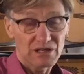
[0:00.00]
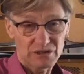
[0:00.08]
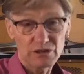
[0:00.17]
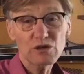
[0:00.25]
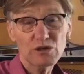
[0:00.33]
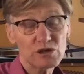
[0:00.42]

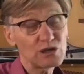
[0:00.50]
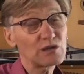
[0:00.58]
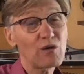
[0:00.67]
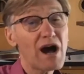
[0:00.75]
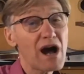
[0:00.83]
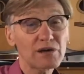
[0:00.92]
You could
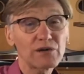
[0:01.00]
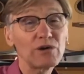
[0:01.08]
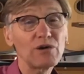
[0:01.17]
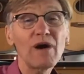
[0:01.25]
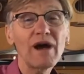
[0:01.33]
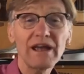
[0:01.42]
walk
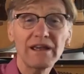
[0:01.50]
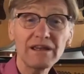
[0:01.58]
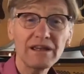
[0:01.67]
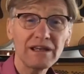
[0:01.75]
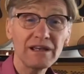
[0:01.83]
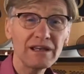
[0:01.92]
away,
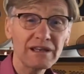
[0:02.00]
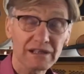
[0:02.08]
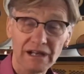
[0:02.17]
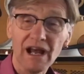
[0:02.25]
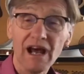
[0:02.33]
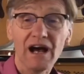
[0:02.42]

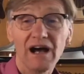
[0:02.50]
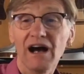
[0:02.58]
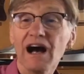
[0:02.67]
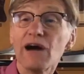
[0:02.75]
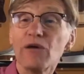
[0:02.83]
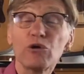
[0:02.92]

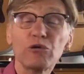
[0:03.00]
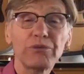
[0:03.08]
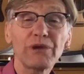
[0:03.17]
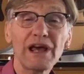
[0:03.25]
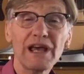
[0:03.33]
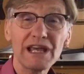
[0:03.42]
I won't
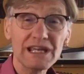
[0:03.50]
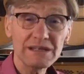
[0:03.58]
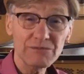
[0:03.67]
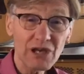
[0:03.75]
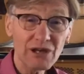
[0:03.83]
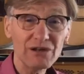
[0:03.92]
blame
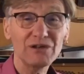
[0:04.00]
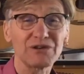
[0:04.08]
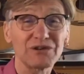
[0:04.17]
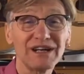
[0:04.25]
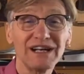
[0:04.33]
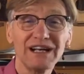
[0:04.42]
you.
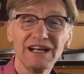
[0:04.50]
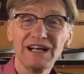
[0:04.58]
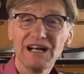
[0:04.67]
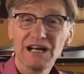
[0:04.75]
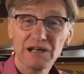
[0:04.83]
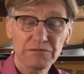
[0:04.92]

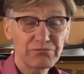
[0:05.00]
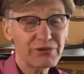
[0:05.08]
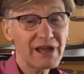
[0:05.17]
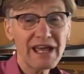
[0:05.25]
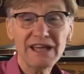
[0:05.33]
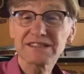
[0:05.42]

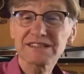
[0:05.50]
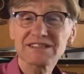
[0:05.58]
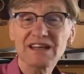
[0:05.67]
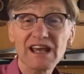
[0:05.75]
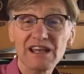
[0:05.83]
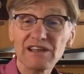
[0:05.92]
Play it
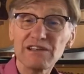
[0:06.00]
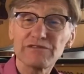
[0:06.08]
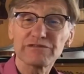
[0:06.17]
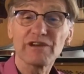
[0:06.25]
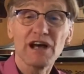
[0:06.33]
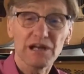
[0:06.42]
safe,
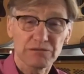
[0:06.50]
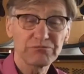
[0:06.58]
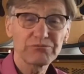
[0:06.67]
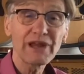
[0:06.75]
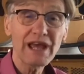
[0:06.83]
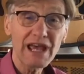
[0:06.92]

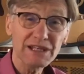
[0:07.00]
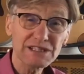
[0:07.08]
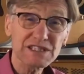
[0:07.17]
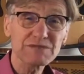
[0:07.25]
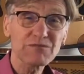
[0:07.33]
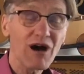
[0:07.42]
play it
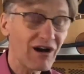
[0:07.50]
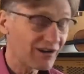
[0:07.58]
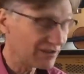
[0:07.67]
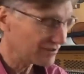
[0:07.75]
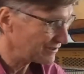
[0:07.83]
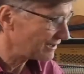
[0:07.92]

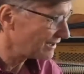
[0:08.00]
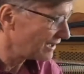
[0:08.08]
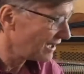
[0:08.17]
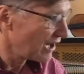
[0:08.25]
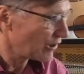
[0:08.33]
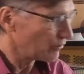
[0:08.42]
small.
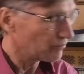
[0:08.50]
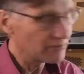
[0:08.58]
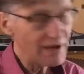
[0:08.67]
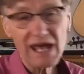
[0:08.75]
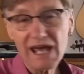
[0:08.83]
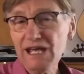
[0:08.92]
Or
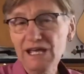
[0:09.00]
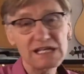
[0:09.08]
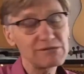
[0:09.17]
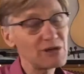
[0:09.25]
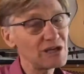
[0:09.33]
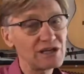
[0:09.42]

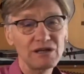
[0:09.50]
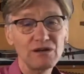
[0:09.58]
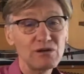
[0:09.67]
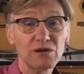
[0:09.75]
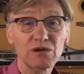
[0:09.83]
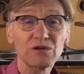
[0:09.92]
maybe
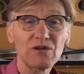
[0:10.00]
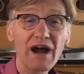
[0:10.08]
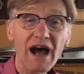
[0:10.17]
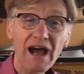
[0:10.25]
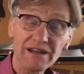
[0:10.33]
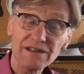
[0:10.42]
you can
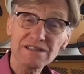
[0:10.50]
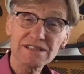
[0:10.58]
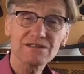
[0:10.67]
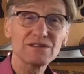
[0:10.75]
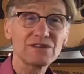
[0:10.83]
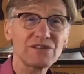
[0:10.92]
rise
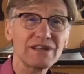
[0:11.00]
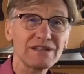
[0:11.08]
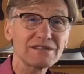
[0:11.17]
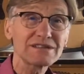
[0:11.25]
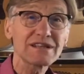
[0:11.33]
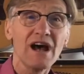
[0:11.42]
to
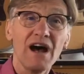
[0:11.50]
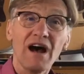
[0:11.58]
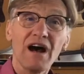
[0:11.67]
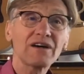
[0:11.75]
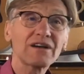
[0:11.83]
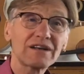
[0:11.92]
this
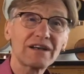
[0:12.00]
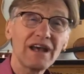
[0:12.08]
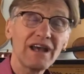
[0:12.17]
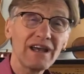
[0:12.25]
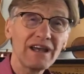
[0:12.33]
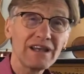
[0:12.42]

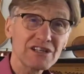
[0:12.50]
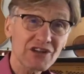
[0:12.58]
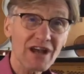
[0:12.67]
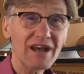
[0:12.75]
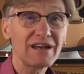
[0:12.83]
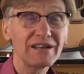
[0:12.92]

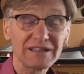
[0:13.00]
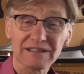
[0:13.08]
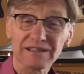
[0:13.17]
occasion,